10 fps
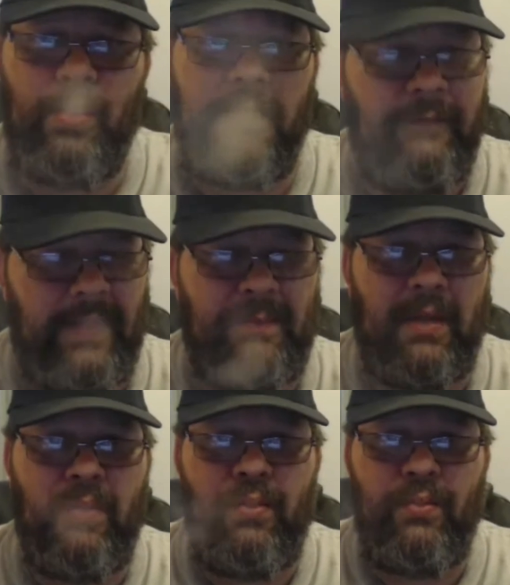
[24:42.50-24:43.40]
Mm. Be
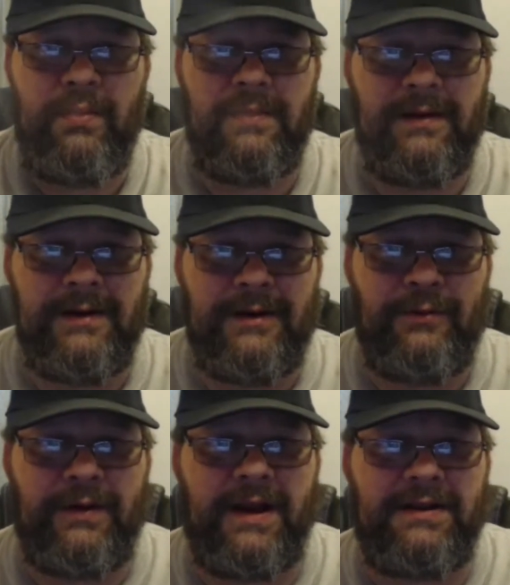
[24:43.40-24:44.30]

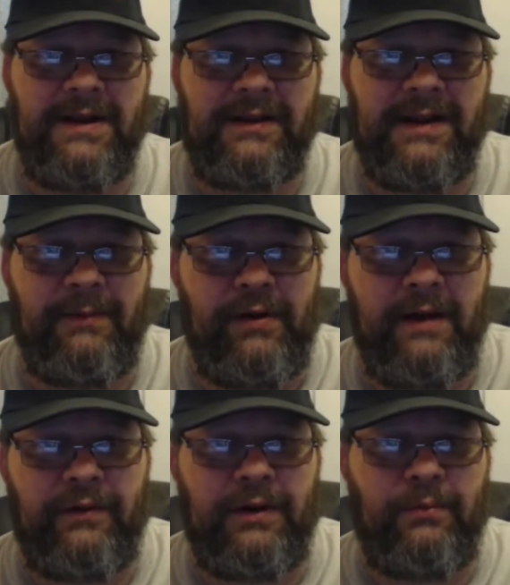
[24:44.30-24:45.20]
We'll catch you next time. You
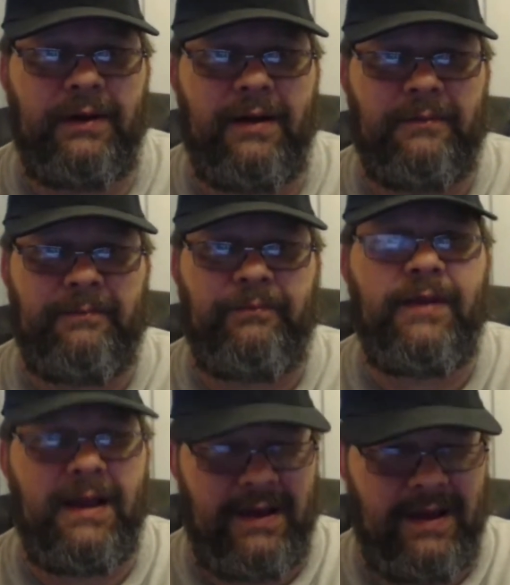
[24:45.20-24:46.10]
have a good one now.
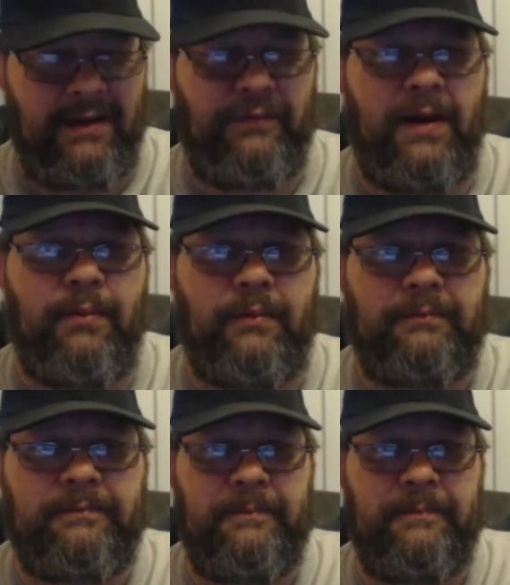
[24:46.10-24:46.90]
Thank you, Hekvapor.